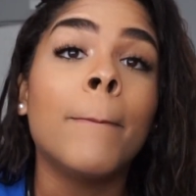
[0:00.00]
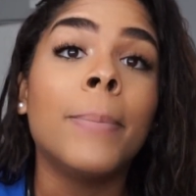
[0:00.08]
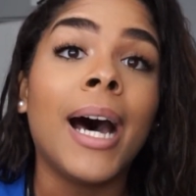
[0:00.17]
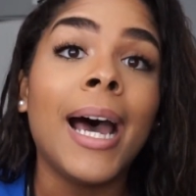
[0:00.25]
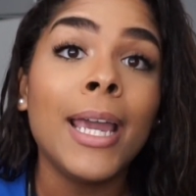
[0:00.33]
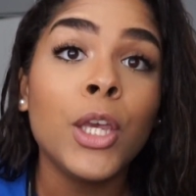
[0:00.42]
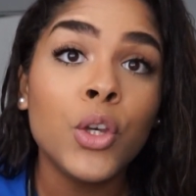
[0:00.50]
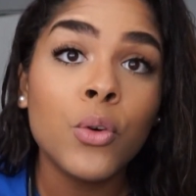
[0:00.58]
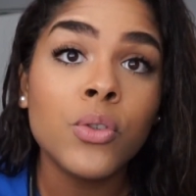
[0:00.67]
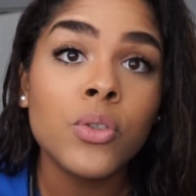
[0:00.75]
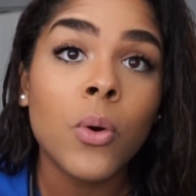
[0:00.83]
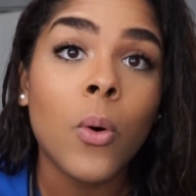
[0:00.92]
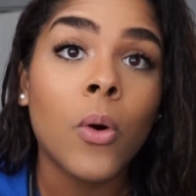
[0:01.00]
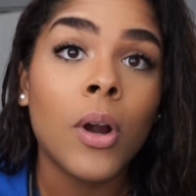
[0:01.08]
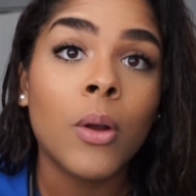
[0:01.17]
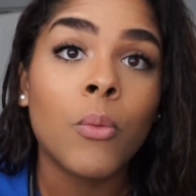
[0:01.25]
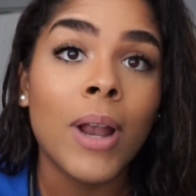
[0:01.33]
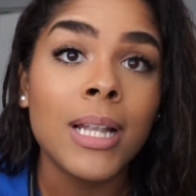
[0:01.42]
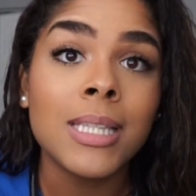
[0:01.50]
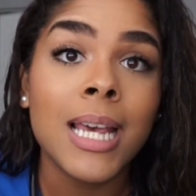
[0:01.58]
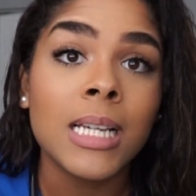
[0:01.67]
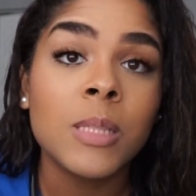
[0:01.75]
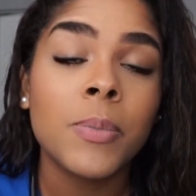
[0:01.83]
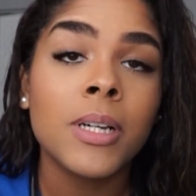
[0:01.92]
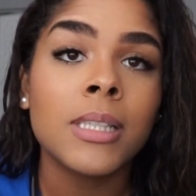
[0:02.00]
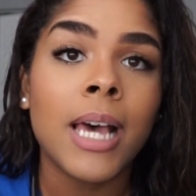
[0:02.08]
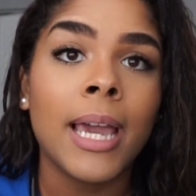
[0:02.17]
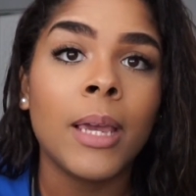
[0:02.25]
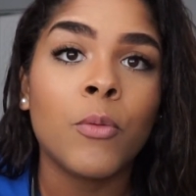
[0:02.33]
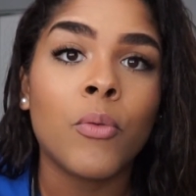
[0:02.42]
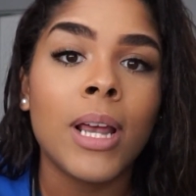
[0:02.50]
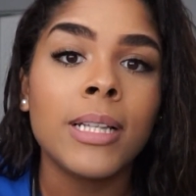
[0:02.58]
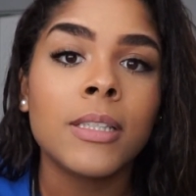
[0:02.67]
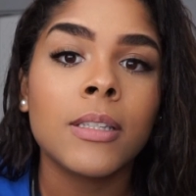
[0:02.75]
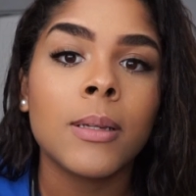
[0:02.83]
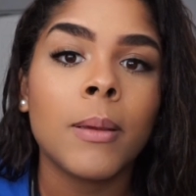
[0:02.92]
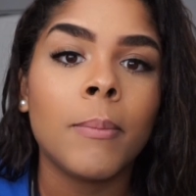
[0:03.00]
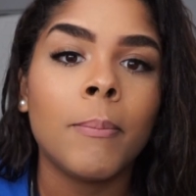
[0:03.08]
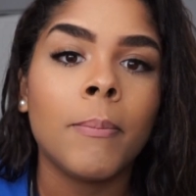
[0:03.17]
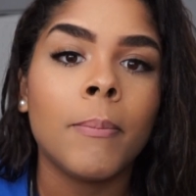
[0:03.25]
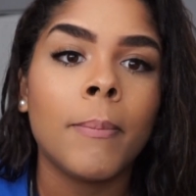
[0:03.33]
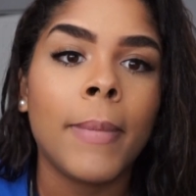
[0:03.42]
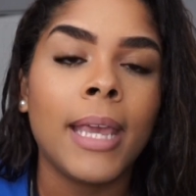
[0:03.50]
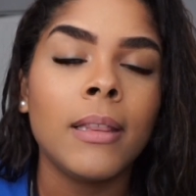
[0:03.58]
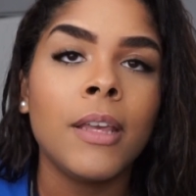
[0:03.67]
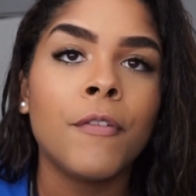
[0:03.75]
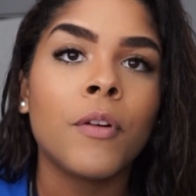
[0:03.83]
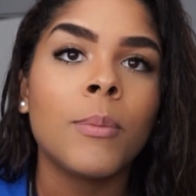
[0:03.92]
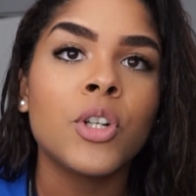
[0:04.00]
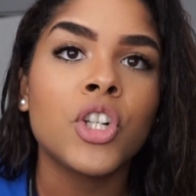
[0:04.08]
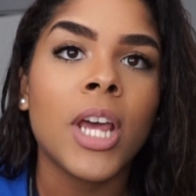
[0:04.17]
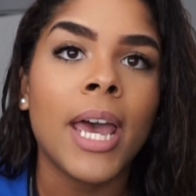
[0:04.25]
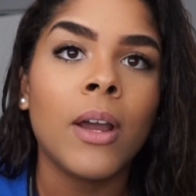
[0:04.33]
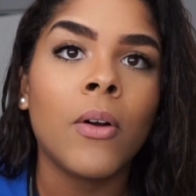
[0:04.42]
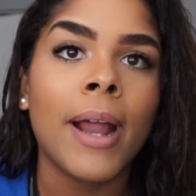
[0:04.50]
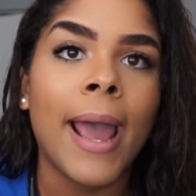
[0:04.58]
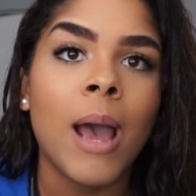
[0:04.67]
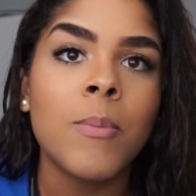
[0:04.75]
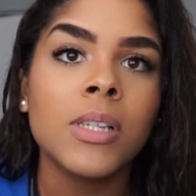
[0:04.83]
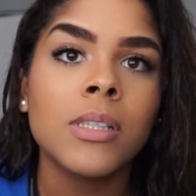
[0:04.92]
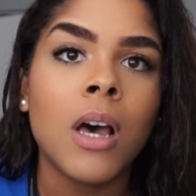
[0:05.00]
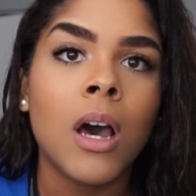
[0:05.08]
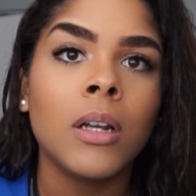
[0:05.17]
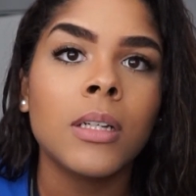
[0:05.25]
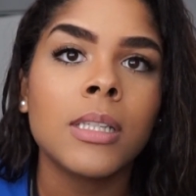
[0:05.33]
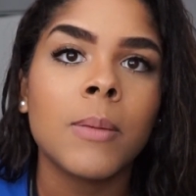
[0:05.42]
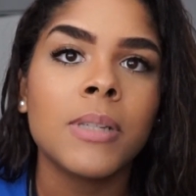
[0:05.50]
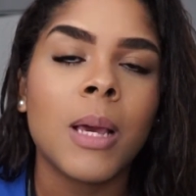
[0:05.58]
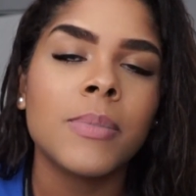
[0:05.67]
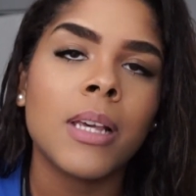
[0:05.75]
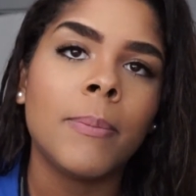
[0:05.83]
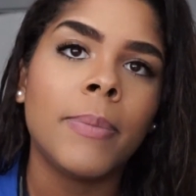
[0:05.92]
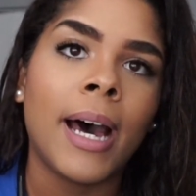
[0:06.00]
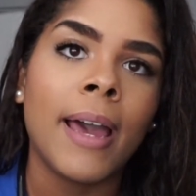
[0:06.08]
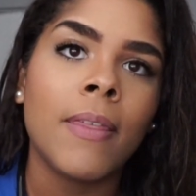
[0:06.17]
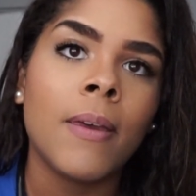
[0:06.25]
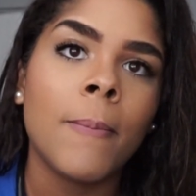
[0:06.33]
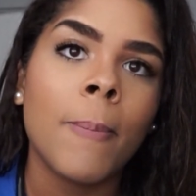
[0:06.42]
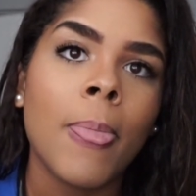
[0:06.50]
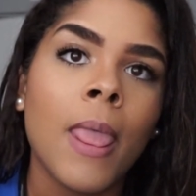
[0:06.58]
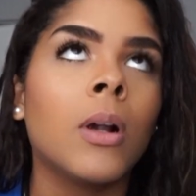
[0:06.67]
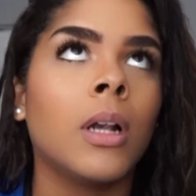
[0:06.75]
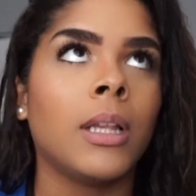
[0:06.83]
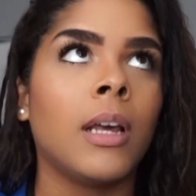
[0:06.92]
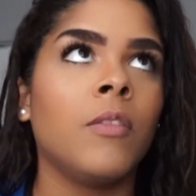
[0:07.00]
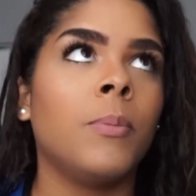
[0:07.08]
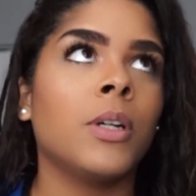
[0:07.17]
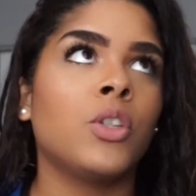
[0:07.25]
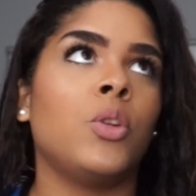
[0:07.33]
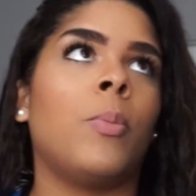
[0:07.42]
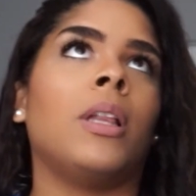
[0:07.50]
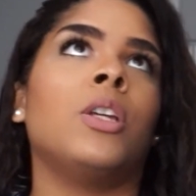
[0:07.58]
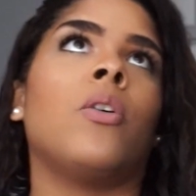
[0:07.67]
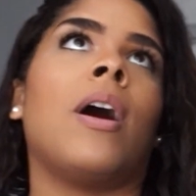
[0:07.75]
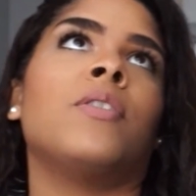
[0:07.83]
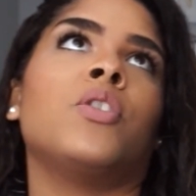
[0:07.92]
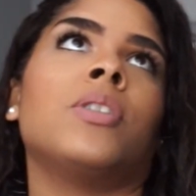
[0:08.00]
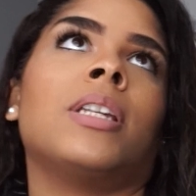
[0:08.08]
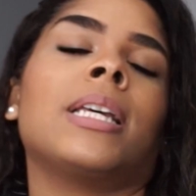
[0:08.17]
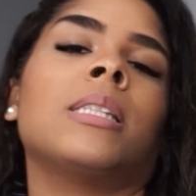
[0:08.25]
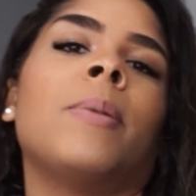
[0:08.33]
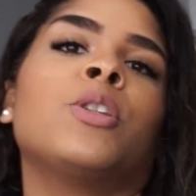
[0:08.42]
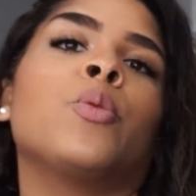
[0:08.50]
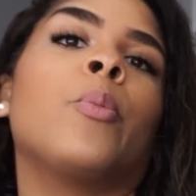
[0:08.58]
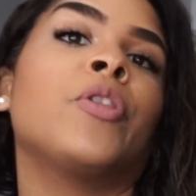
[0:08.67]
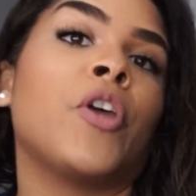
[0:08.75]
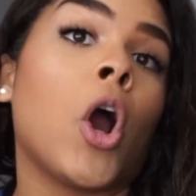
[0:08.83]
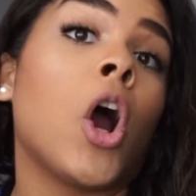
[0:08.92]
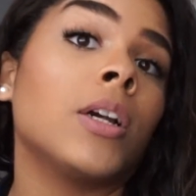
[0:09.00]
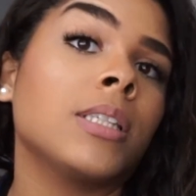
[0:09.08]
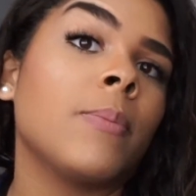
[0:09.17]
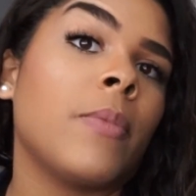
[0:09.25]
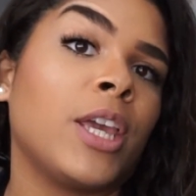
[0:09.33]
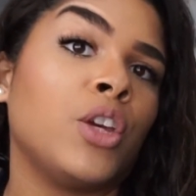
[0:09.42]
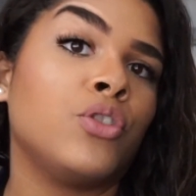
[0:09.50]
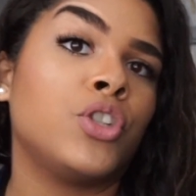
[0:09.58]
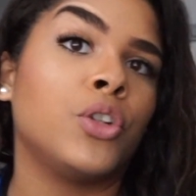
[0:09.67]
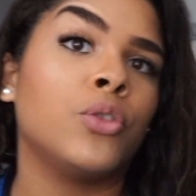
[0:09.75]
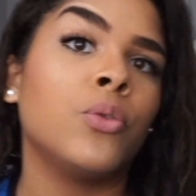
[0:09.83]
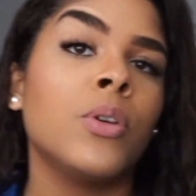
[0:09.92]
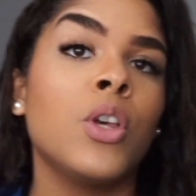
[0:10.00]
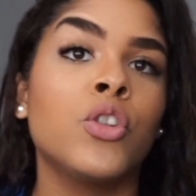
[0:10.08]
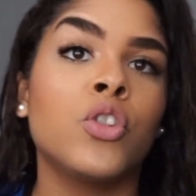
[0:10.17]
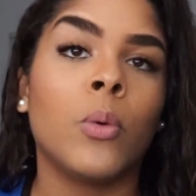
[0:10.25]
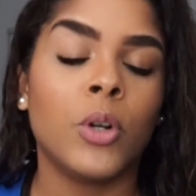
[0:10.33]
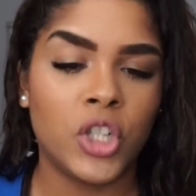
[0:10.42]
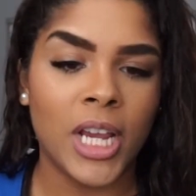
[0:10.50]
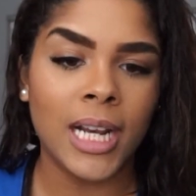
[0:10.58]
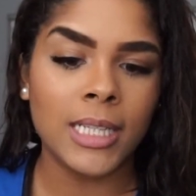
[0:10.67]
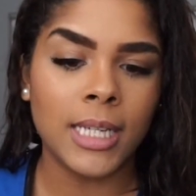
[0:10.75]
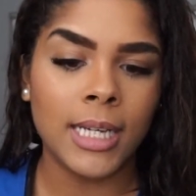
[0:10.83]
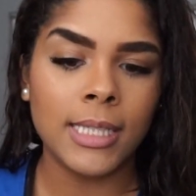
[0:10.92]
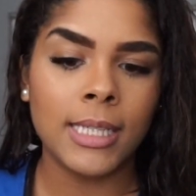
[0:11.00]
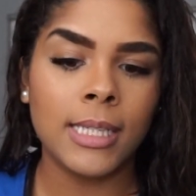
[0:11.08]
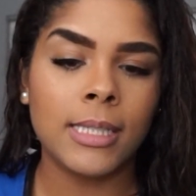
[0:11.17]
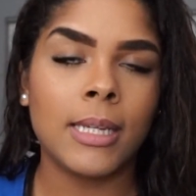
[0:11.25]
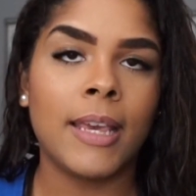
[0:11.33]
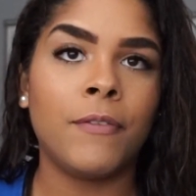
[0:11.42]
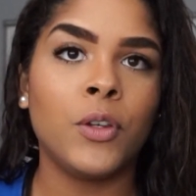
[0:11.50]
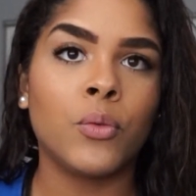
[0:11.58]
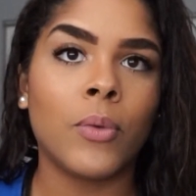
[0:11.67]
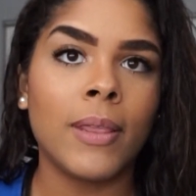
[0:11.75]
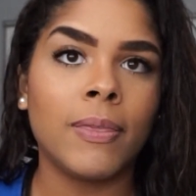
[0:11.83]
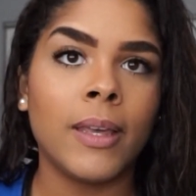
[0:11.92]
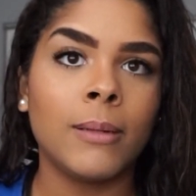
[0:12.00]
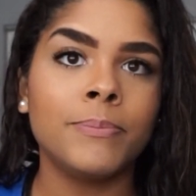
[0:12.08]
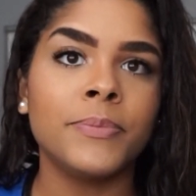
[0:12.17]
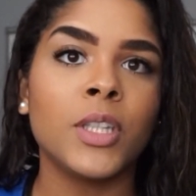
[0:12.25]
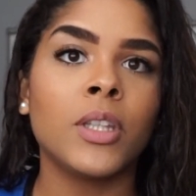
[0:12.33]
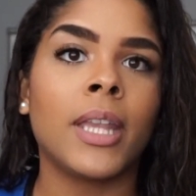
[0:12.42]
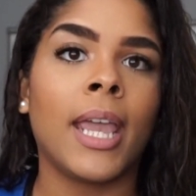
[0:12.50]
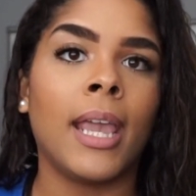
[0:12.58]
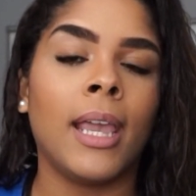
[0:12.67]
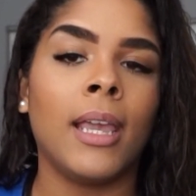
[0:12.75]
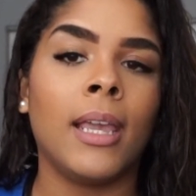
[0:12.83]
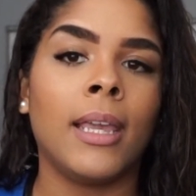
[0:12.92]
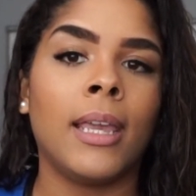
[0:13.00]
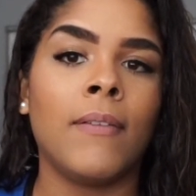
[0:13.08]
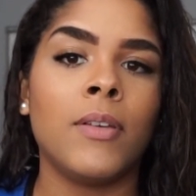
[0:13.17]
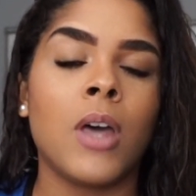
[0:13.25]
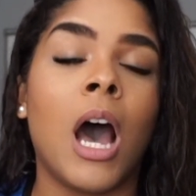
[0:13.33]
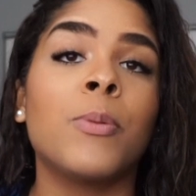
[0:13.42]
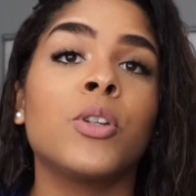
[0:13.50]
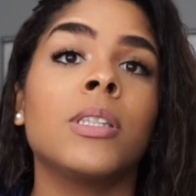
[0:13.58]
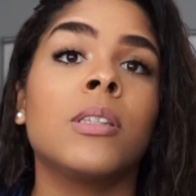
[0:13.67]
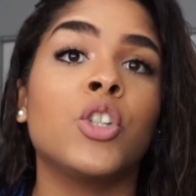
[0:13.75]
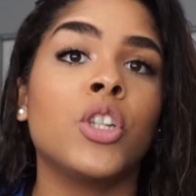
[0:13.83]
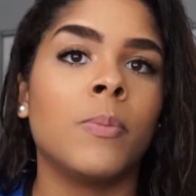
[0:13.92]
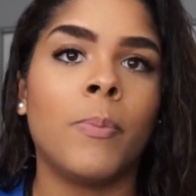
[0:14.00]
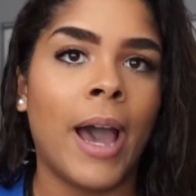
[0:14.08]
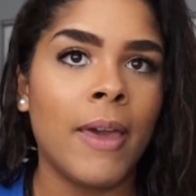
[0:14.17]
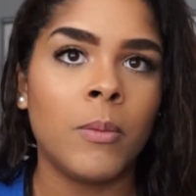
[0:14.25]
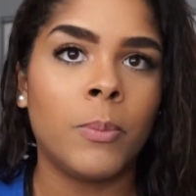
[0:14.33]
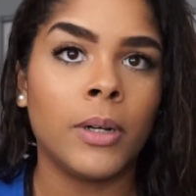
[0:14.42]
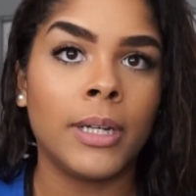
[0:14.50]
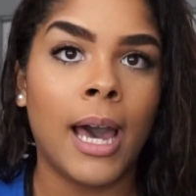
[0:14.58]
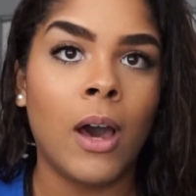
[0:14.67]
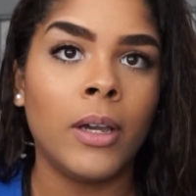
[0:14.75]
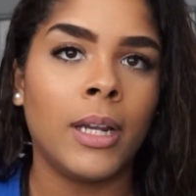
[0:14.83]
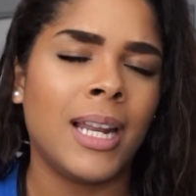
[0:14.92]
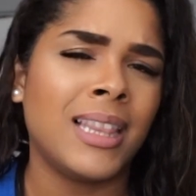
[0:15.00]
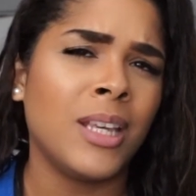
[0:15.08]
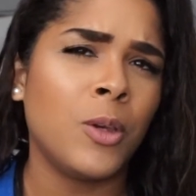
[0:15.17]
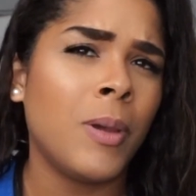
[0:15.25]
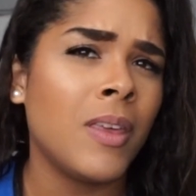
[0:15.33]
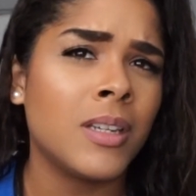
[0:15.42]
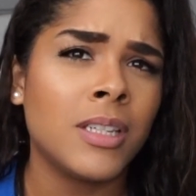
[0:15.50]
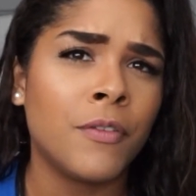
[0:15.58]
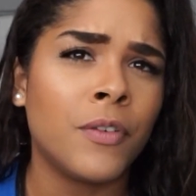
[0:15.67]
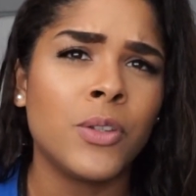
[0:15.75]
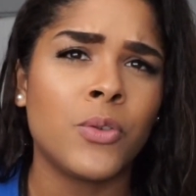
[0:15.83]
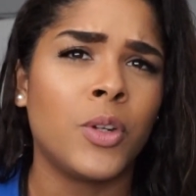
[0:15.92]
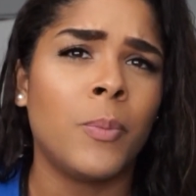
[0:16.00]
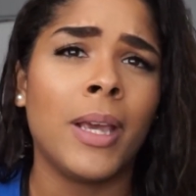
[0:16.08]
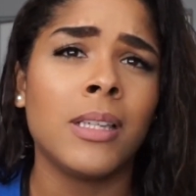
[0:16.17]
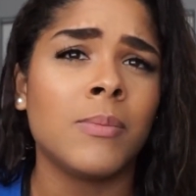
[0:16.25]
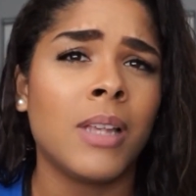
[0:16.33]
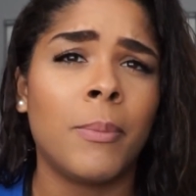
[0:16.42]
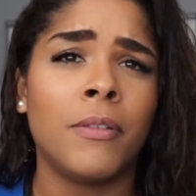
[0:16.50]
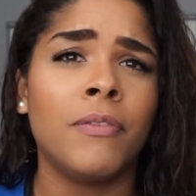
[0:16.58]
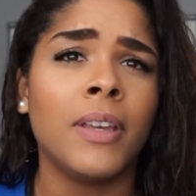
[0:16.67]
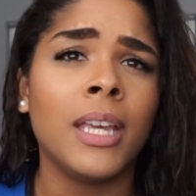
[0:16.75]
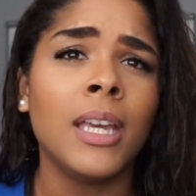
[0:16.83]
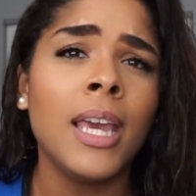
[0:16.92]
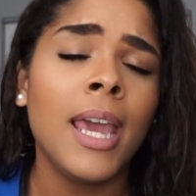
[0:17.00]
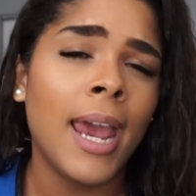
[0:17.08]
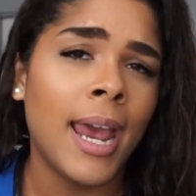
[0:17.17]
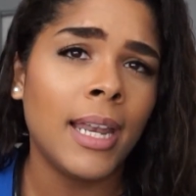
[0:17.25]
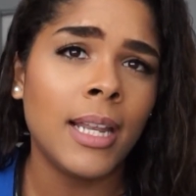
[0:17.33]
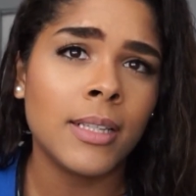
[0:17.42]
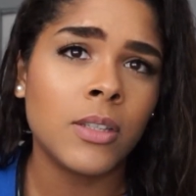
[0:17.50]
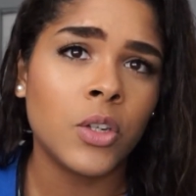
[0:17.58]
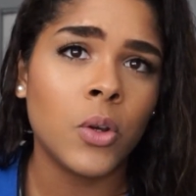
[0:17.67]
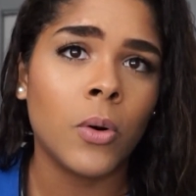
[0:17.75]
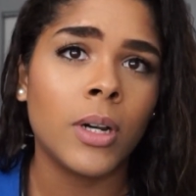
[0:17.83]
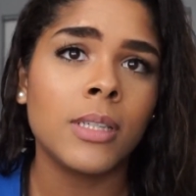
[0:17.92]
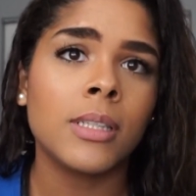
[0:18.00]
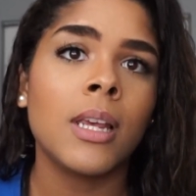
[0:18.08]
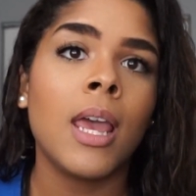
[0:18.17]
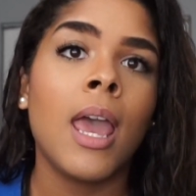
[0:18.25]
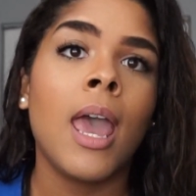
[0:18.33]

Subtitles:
Buy, use, or rent textbooks. I rent mainly from Chegg or Amazon. Sometimes I buy them. For a lot of books, you probably don't have to use the next semester, but there are some that you do. So what Chegg does is, if you rent them, they give you the option to just buy the book out, and I think you pay the difference, or you pay some type of fee, and it's yours.